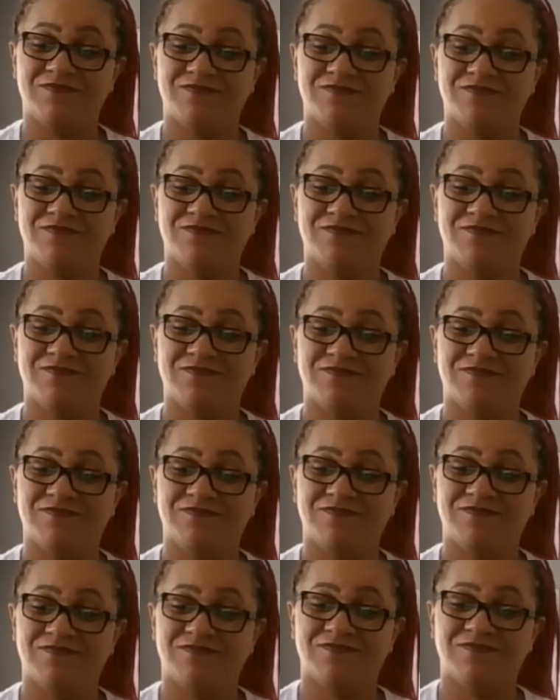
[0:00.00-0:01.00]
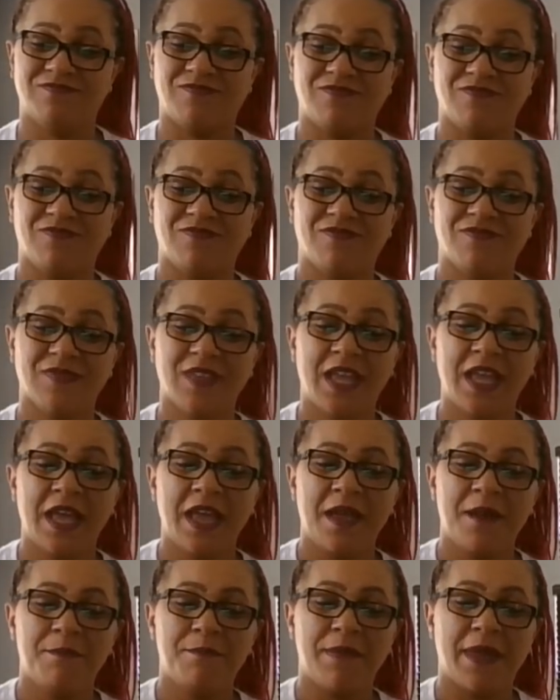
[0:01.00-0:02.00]
hmm
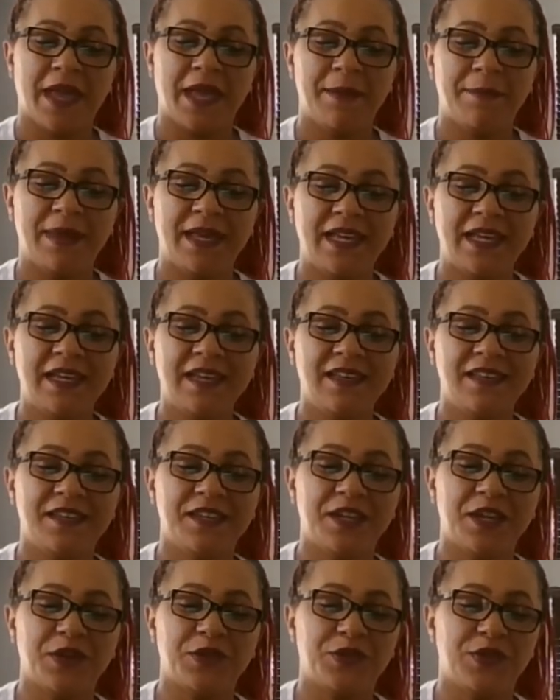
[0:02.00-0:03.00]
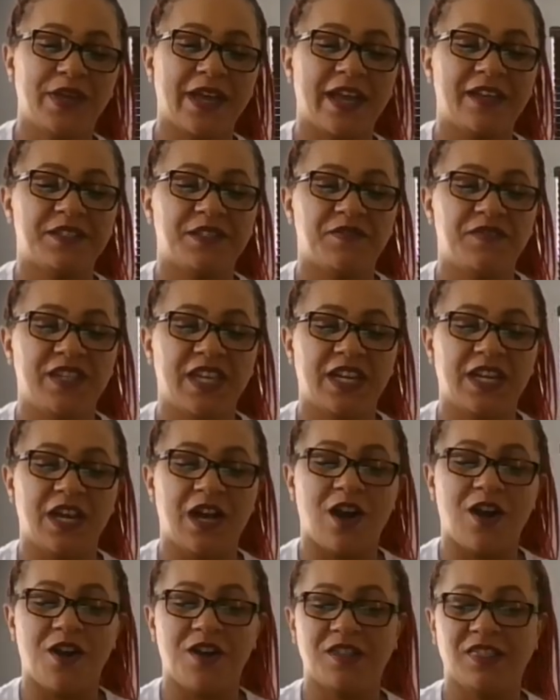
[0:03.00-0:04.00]
Maybe, you know, you guys have done
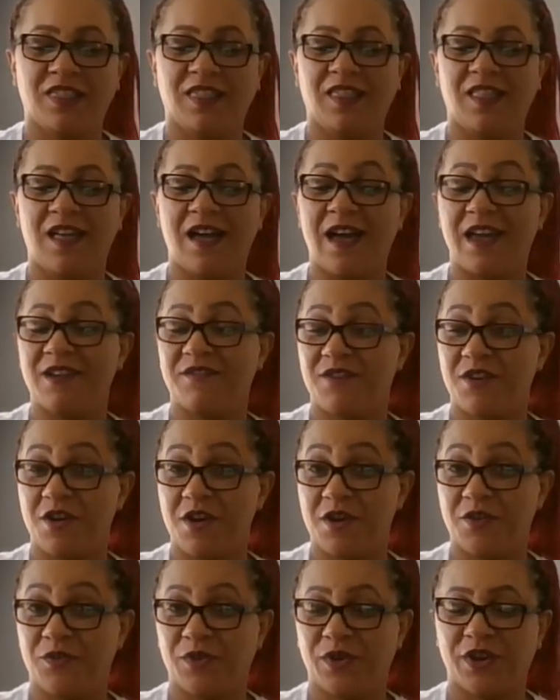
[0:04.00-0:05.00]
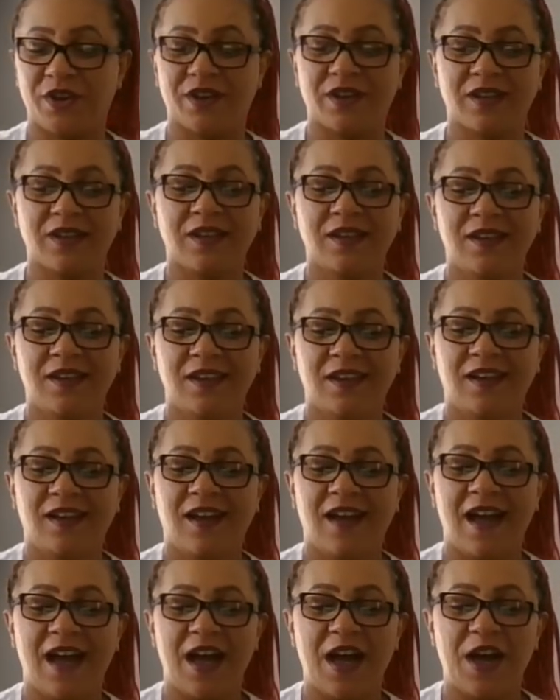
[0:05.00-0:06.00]
a lot of hard work.
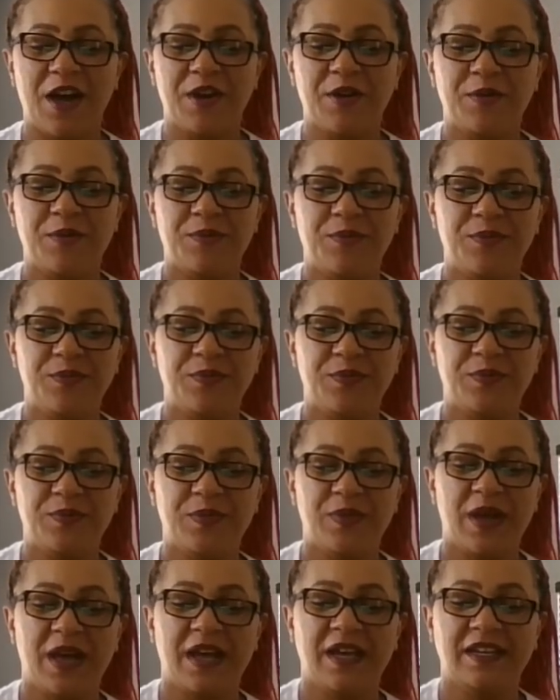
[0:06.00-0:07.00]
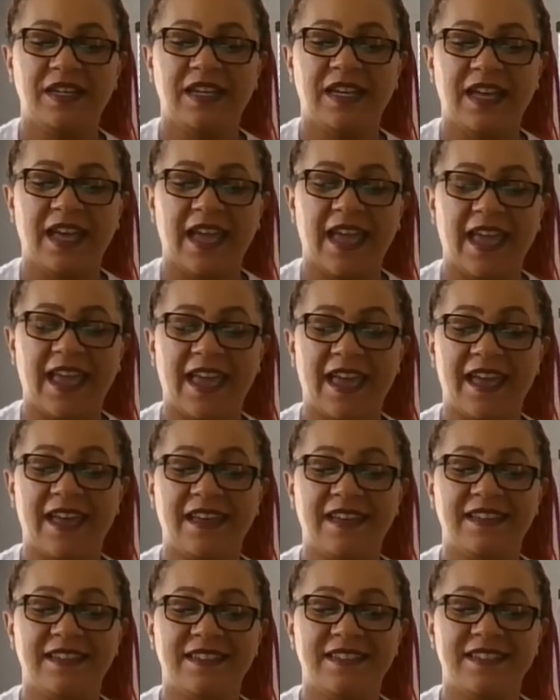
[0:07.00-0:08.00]
Um,
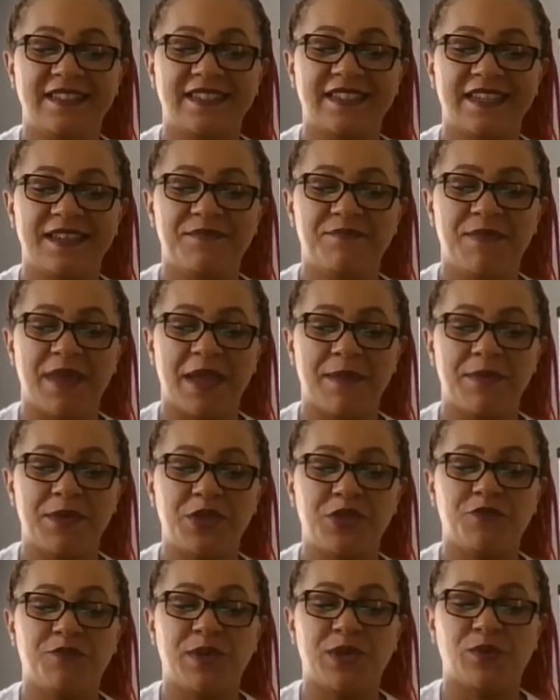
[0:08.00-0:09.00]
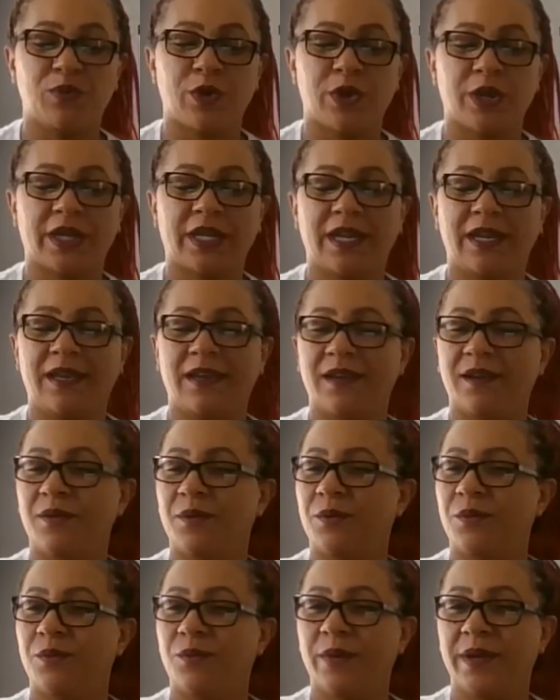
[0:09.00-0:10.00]
and maybe you've been working
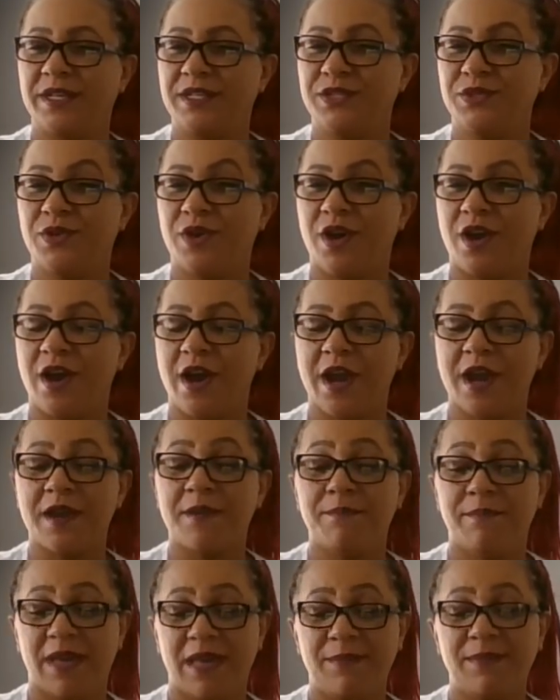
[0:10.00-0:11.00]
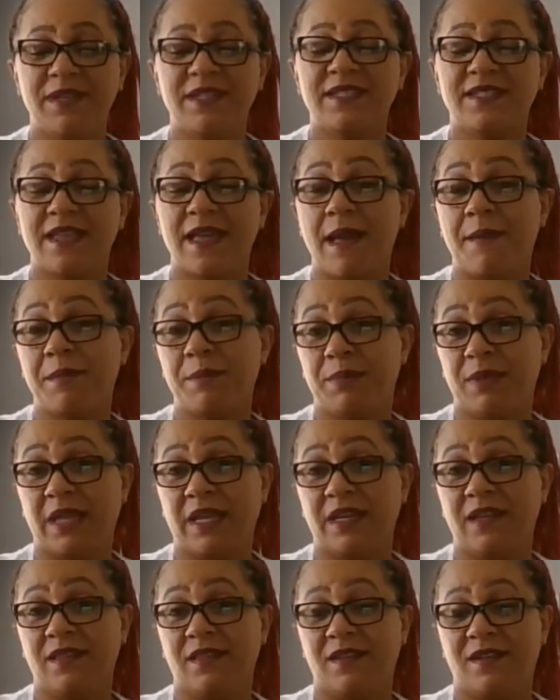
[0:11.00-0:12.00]
way too hard. Maybe it's time to
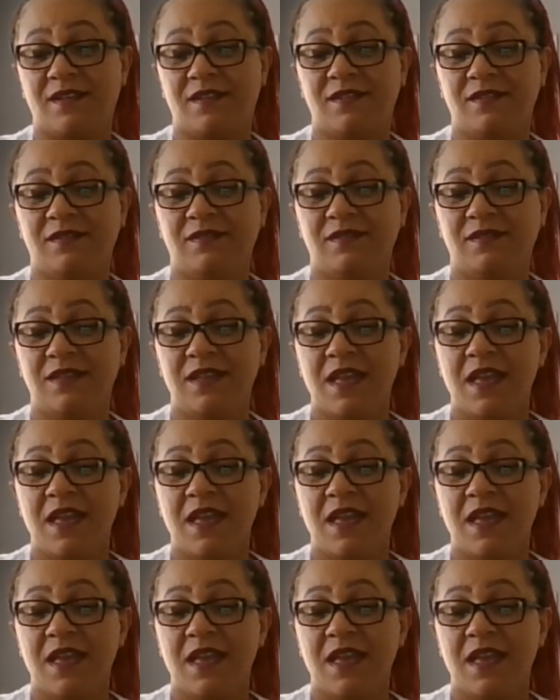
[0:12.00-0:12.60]
play a little.